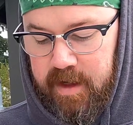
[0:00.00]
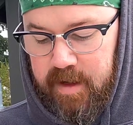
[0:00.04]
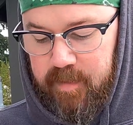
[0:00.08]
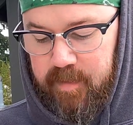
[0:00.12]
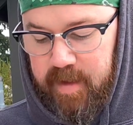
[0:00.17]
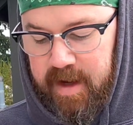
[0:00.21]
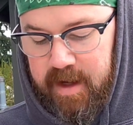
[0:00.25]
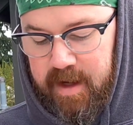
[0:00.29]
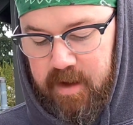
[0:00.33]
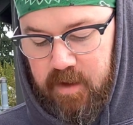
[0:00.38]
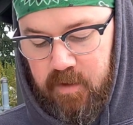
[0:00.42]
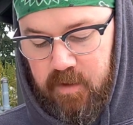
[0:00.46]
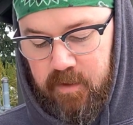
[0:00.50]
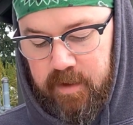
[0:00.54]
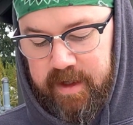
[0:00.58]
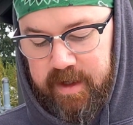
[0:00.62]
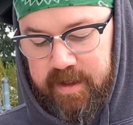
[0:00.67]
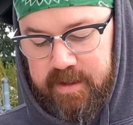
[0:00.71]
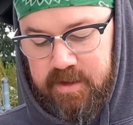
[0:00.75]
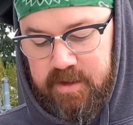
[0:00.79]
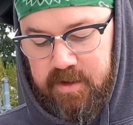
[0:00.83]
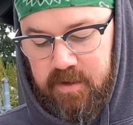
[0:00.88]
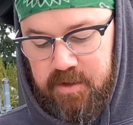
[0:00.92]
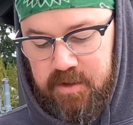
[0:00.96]
and may
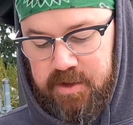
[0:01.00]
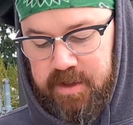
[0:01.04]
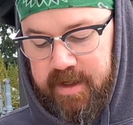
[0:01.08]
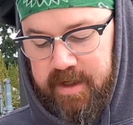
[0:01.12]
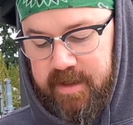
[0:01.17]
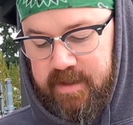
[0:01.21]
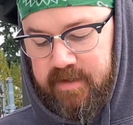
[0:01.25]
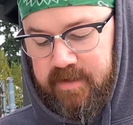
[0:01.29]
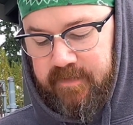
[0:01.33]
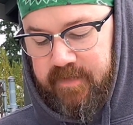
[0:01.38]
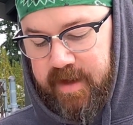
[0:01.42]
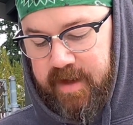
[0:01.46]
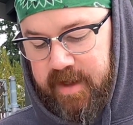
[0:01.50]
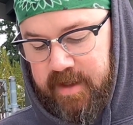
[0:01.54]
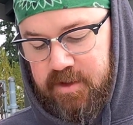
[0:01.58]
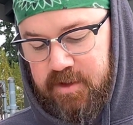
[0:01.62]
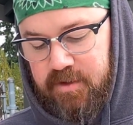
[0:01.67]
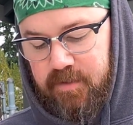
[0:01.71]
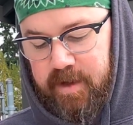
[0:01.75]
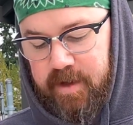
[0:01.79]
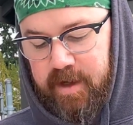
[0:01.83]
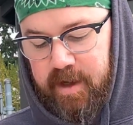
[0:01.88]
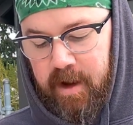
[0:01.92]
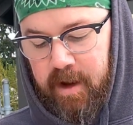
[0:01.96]
increase your chance of
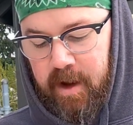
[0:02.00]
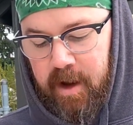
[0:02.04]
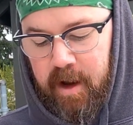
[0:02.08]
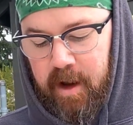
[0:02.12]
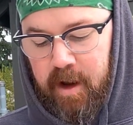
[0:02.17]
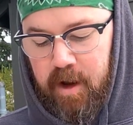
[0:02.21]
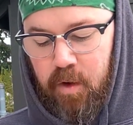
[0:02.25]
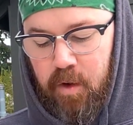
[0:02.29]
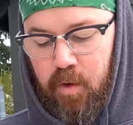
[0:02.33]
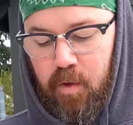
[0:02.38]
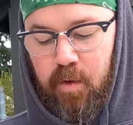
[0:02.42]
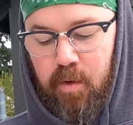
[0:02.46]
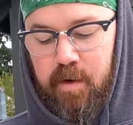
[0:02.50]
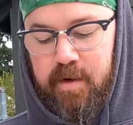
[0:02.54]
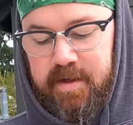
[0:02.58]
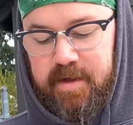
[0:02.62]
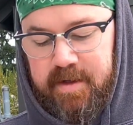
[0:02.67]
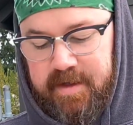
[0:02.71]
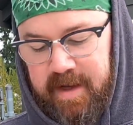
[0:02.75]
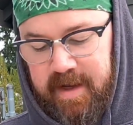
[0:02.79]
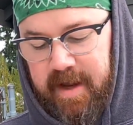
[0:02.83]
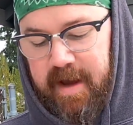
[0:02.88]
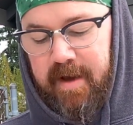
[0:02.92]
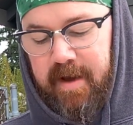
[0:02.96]
injury or
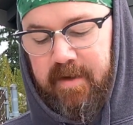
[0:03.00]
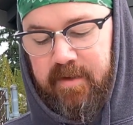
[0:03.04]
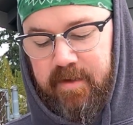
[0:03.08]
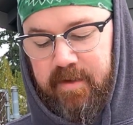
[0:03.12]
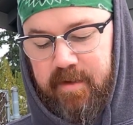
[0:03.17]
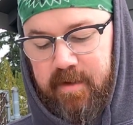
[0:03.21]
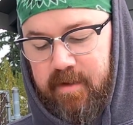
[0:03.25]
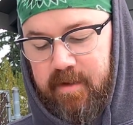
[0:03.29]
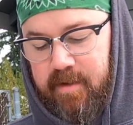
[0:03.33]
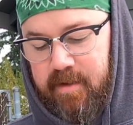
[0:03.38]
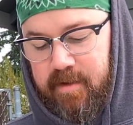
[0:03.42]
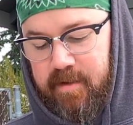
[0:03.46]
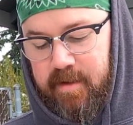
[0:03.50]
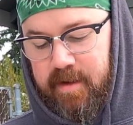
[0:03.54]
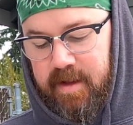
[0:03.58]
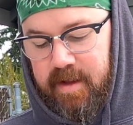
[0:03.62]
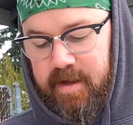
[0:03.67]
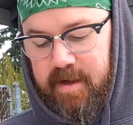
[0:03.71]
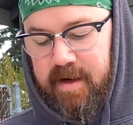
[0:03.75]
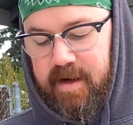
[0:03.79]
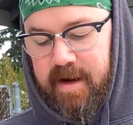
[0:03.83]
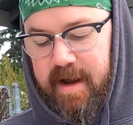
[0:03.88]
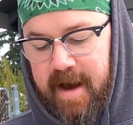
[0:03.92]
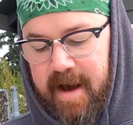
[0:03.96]
death
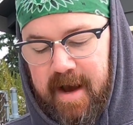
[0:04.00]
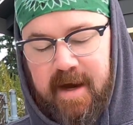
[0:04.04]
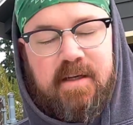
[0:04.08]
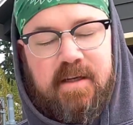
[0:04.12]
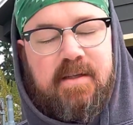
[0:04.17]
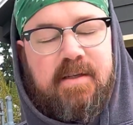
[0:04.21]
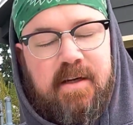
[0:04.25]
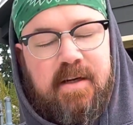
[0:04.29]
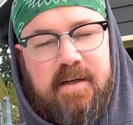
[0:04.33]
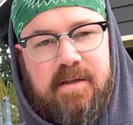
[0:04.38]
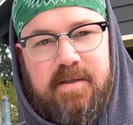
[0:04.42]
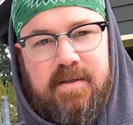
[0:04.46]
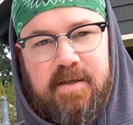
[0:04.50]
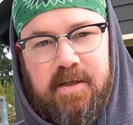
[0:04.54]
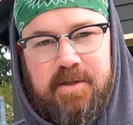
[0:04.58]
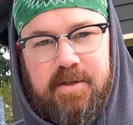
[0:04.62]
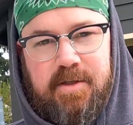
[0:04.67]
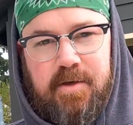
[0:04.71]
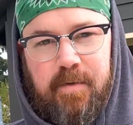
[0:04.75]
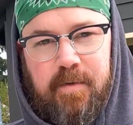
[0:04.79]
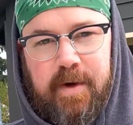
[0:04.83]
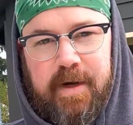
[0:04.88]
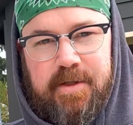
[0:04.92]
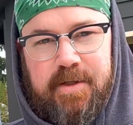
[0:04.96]
in an accident
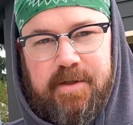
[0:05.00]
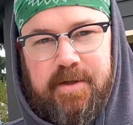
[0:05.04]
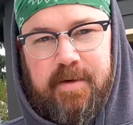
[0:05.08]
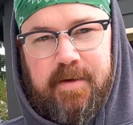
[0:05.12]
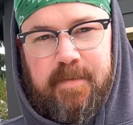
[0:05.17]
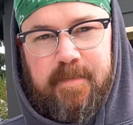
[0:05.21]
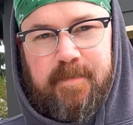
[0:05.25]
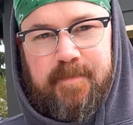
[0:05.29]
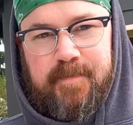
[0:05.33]
situation.